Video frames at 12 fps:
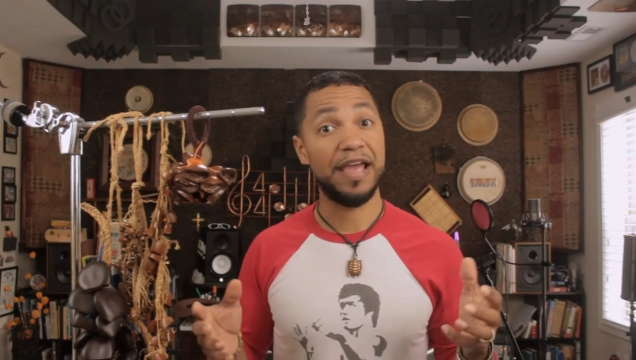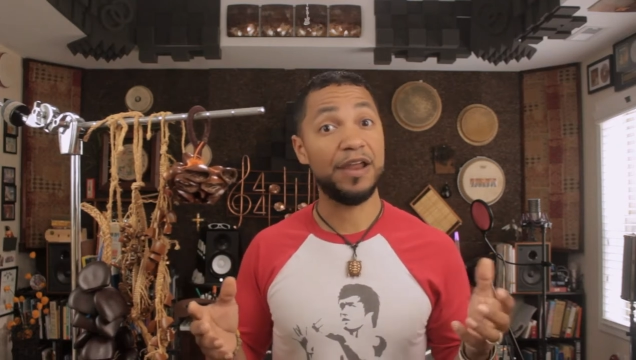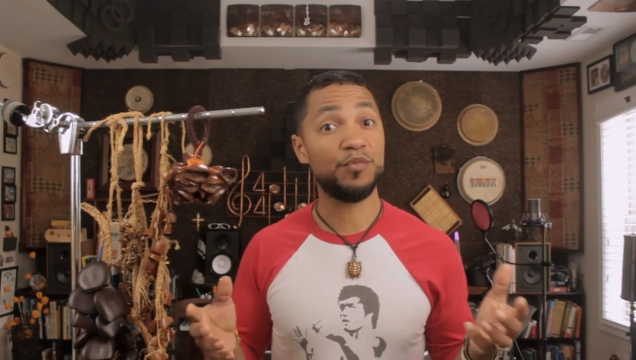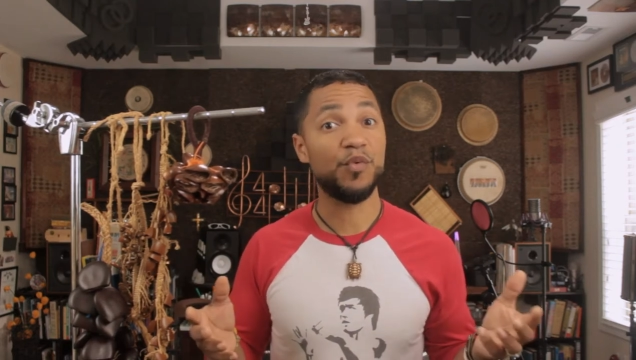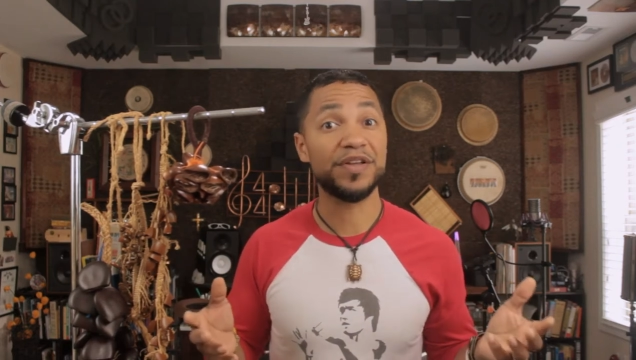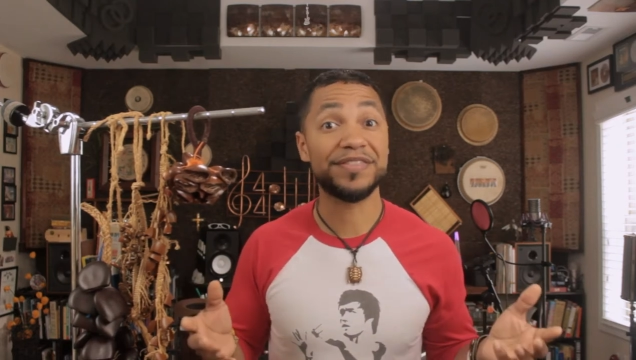
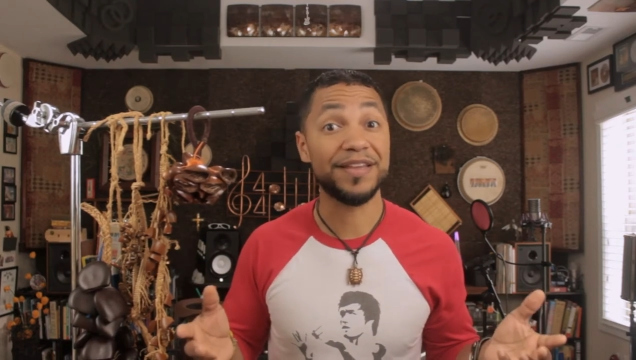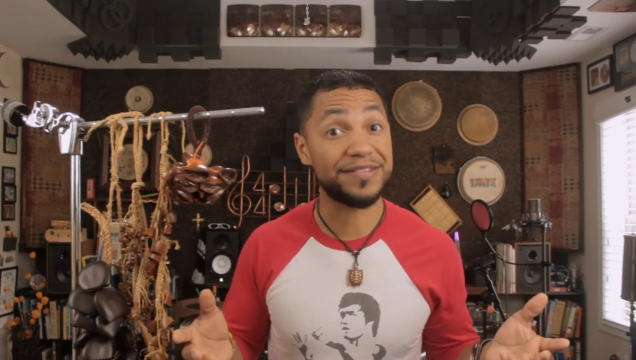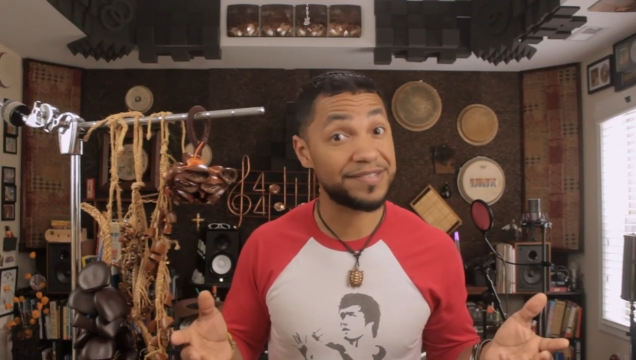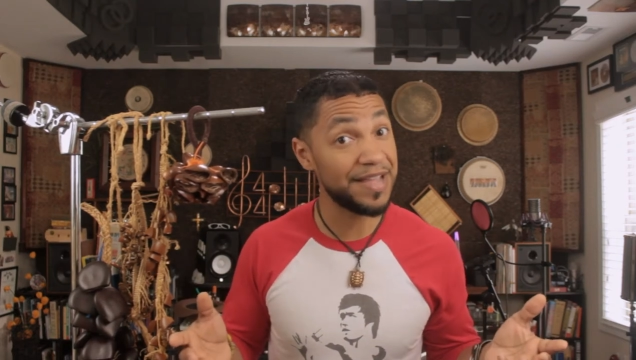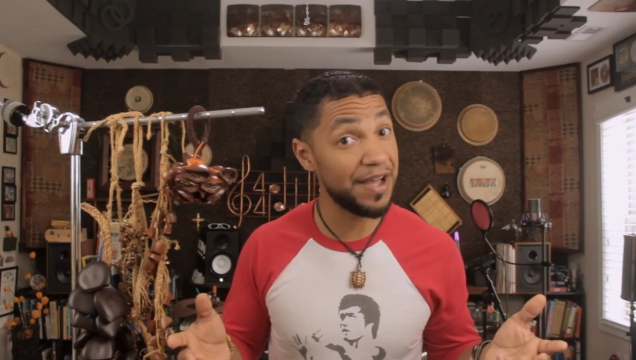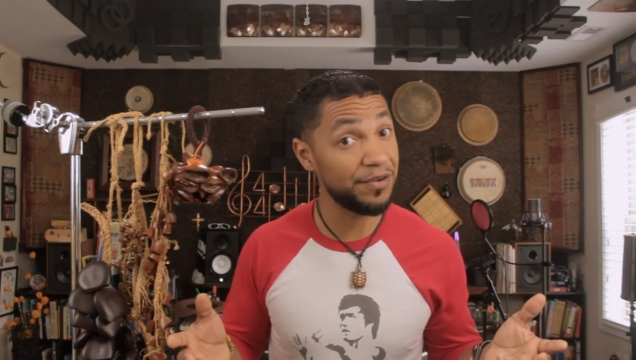and what they
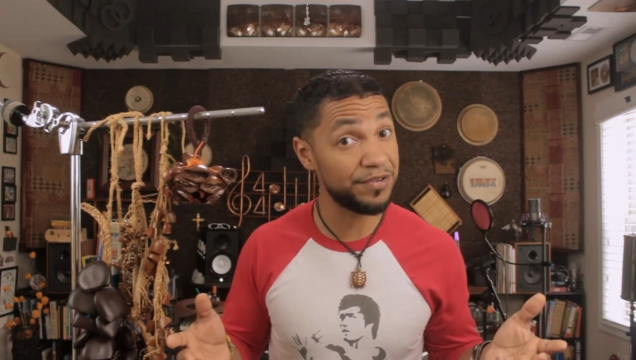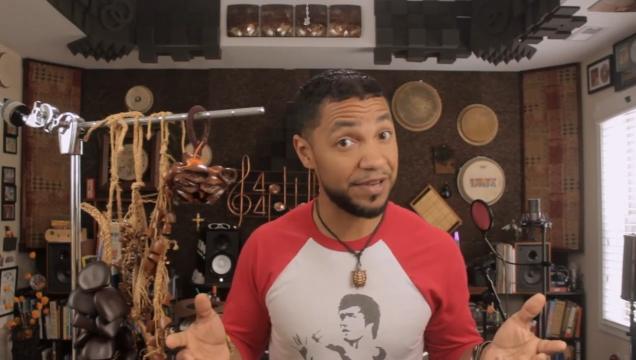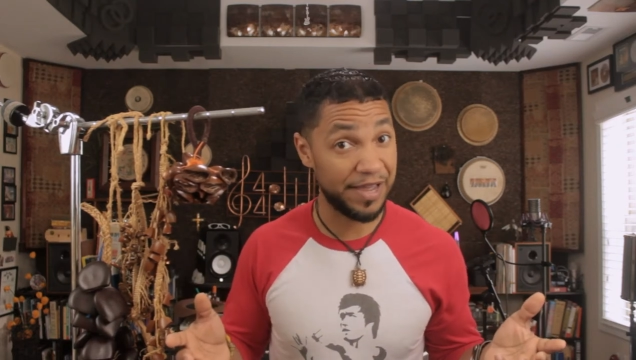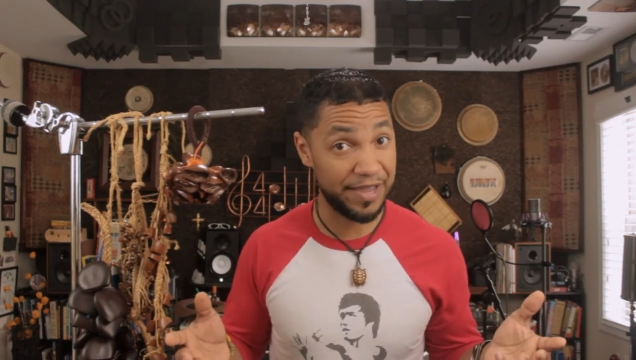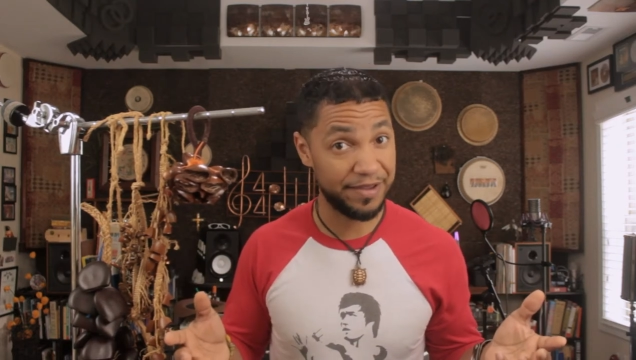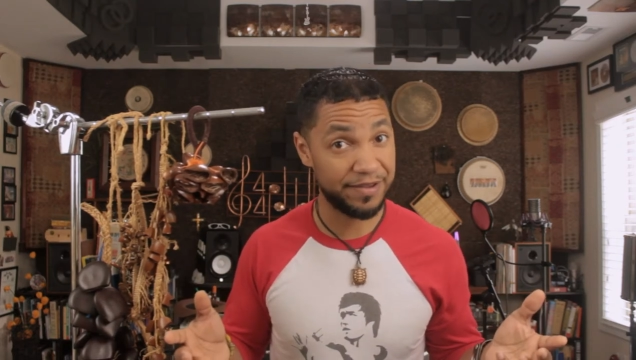sound
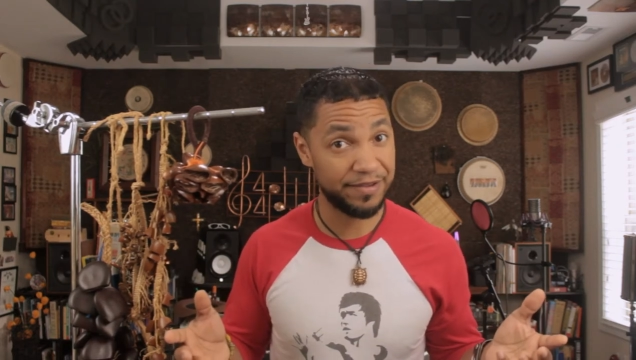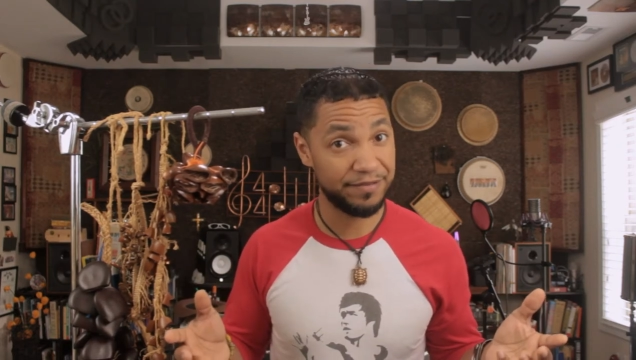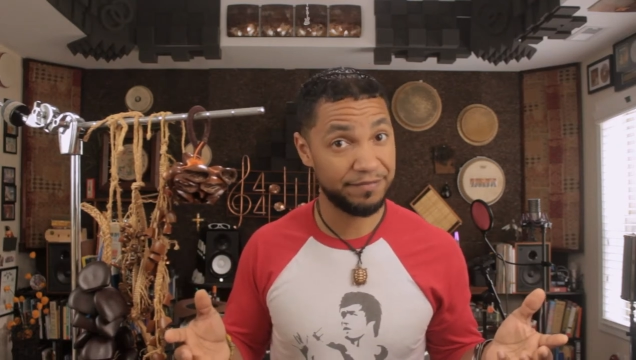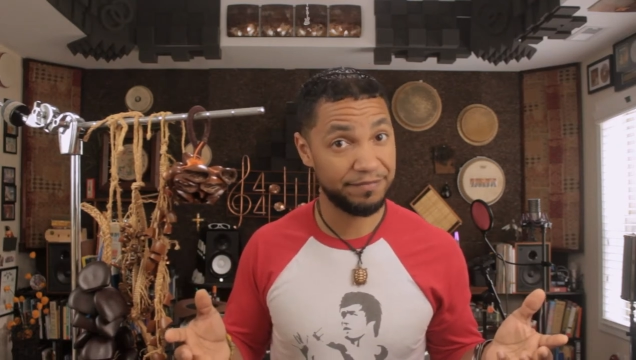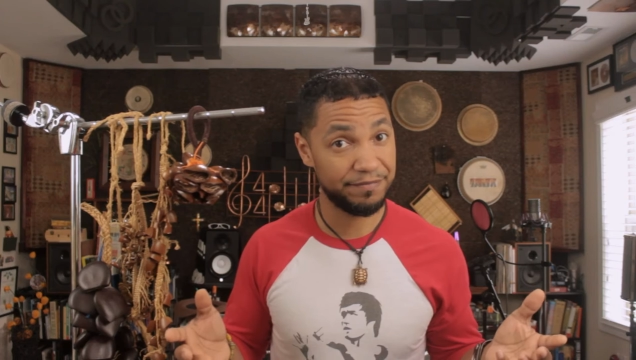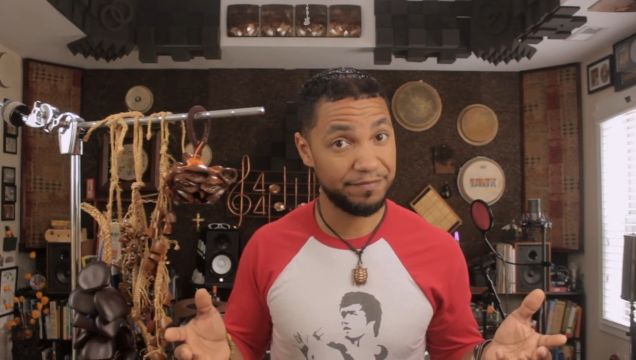
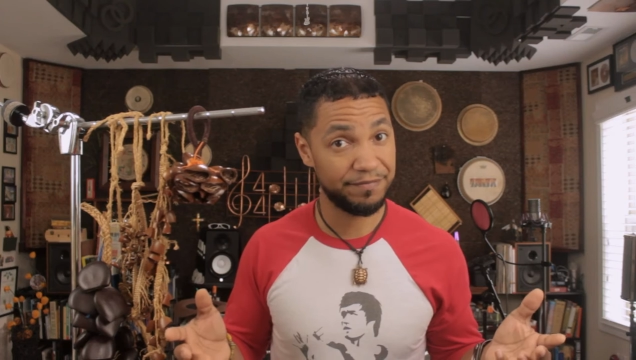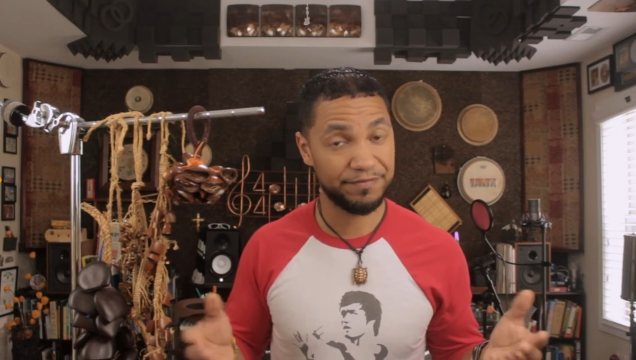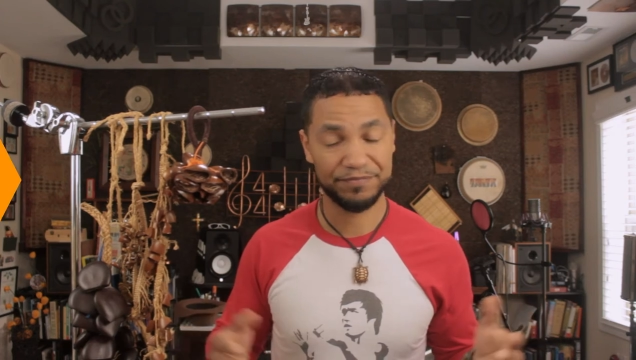like.